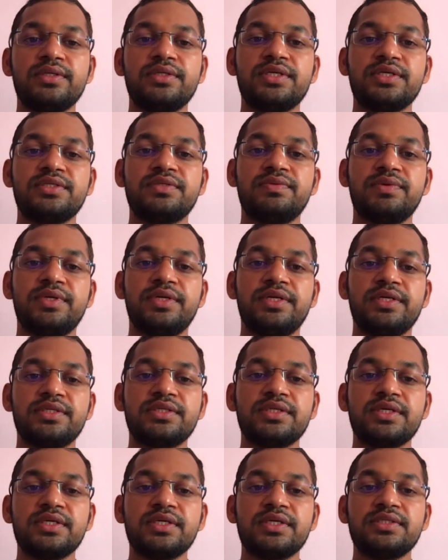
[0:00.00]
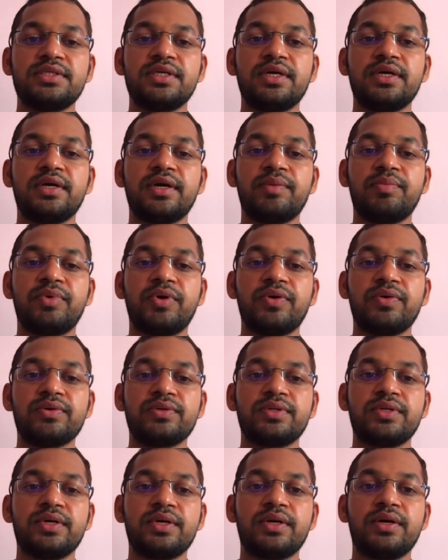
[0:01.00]
just we discuss about
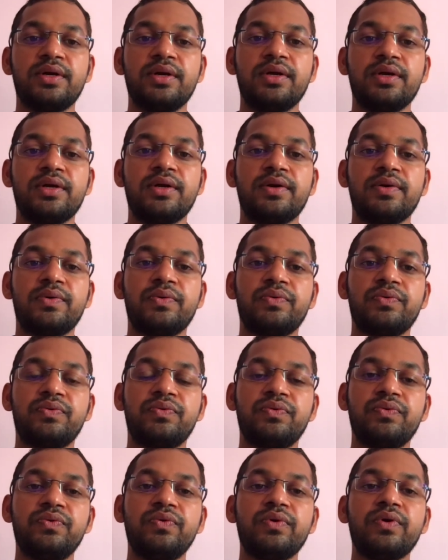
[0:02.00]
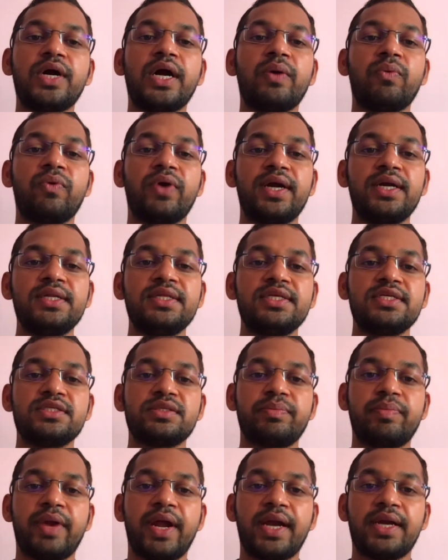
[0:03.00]
the who avoid these
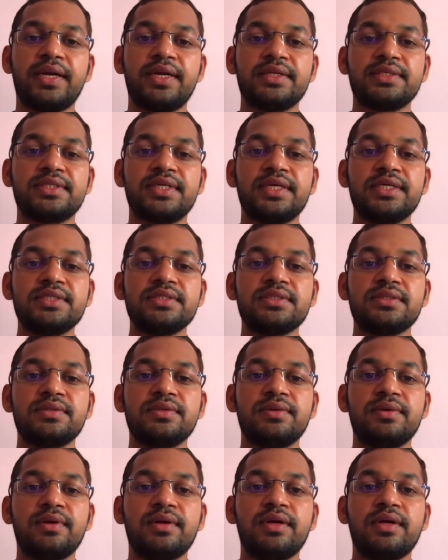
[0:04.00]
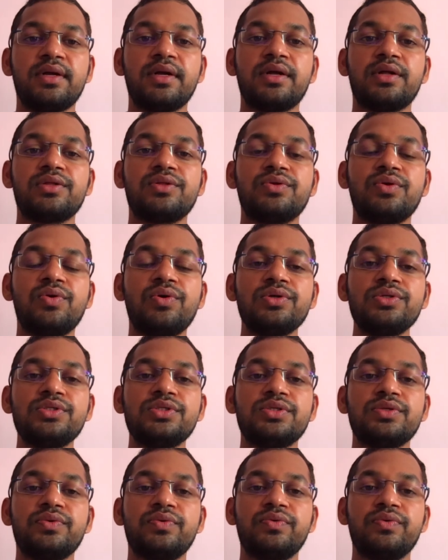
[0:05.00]
practices.
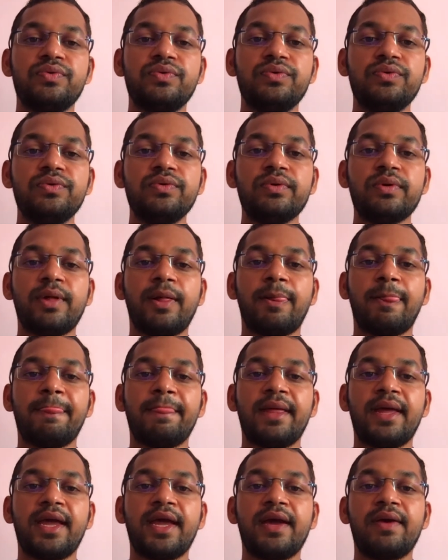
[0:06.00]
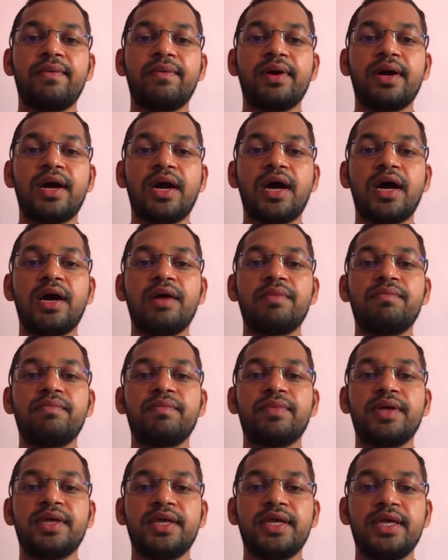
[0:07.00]
Those who have arm,
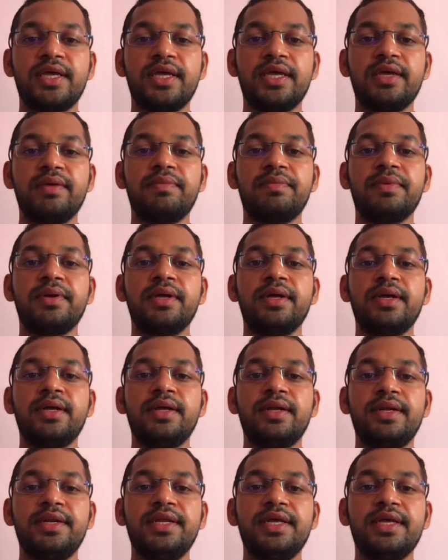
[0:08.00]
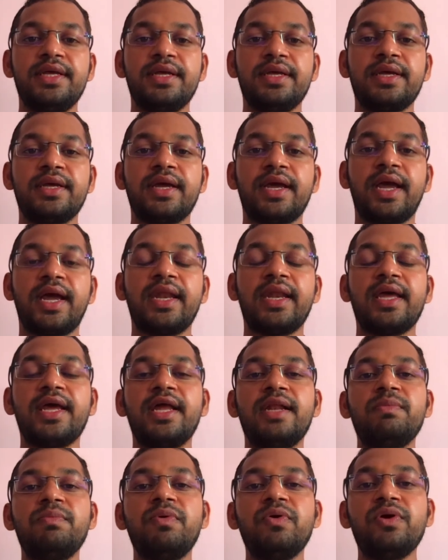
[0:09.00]
hip, knee and
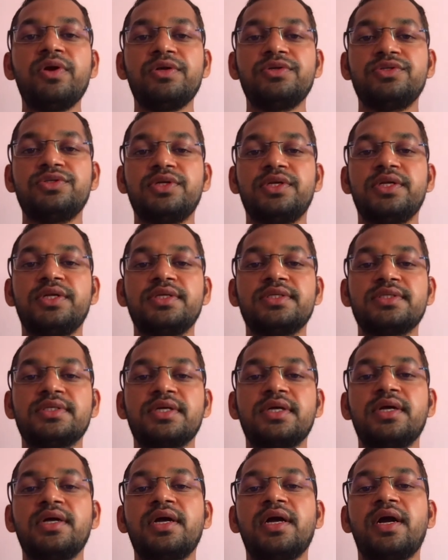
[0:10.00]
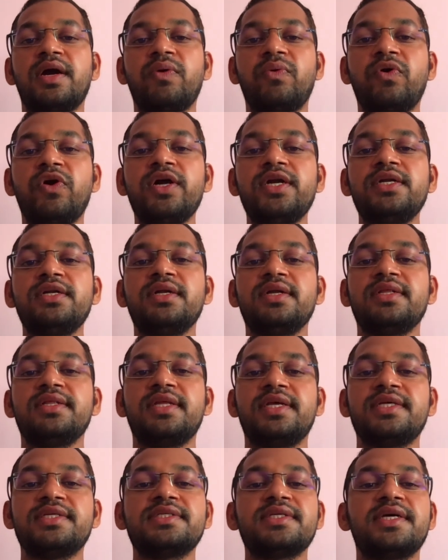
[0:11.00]
elbow injuries avoid
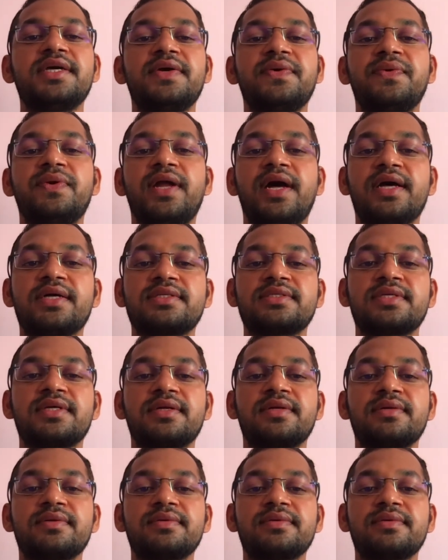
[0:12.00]
this Garudasana.